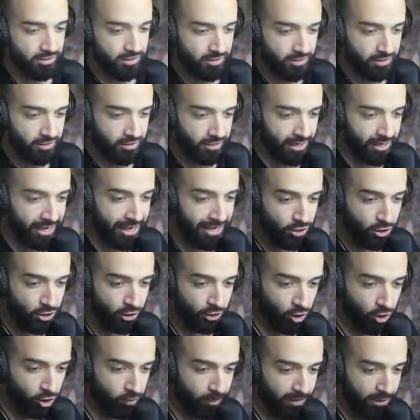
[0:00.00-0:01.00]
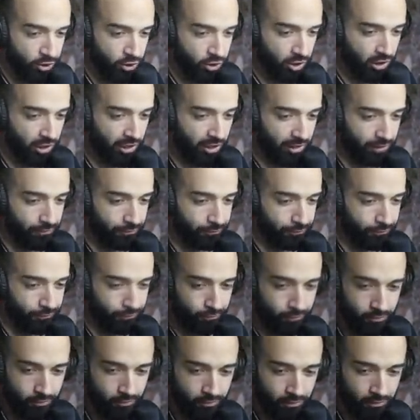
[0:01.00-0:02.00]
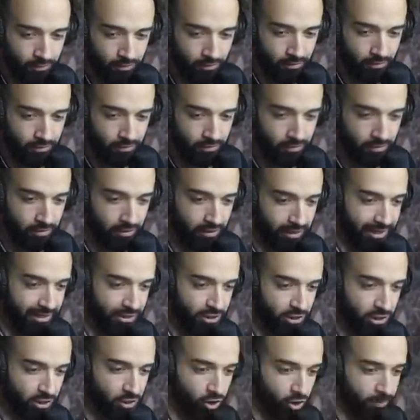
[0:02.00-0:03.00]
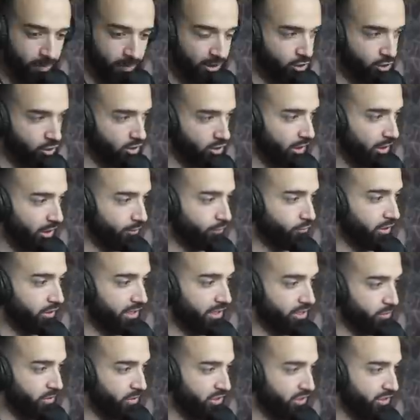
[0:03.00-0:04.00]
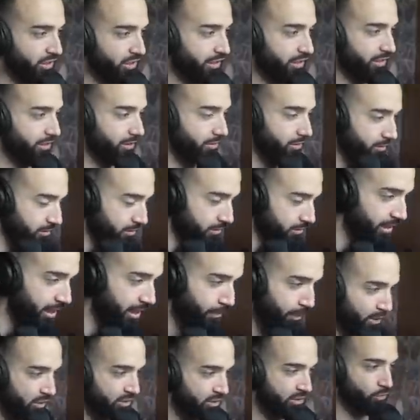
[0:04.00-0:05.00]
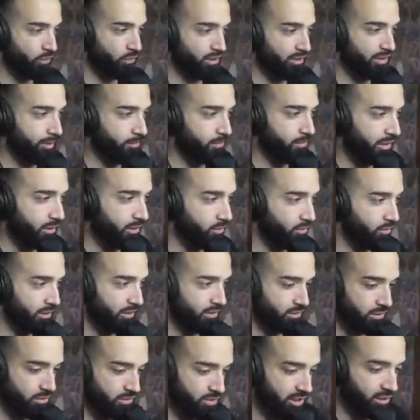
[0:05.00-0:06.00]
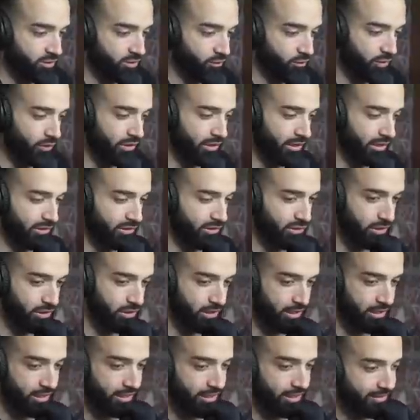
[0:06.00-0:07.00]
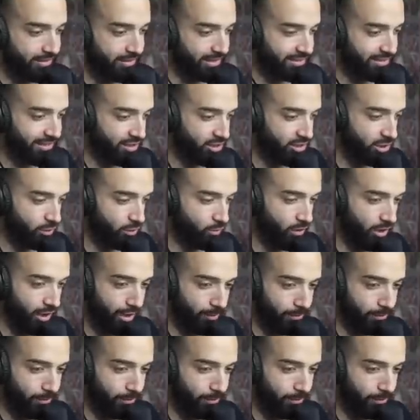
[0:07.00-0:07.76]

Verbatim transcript: I actually took my shirt off. I actually took my shirt off. You guys missed it. Yeah, but it was a one-time thing only, so it sucks for you guys. That's actually what happened.